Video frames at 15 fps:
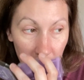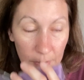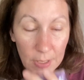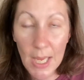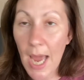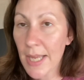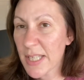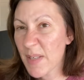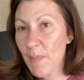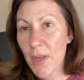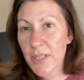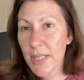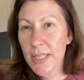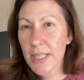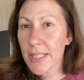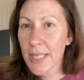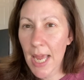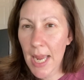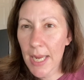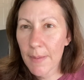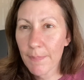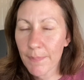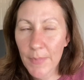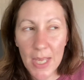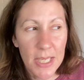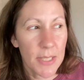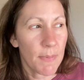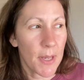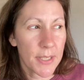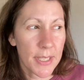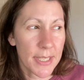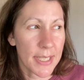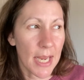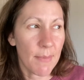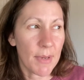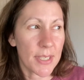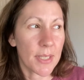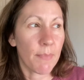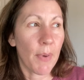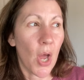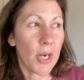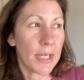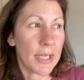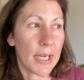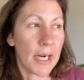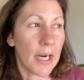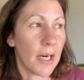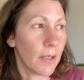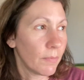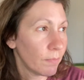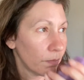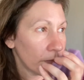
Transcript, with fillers: Yeah, it smells the same. It smells the same as the body care.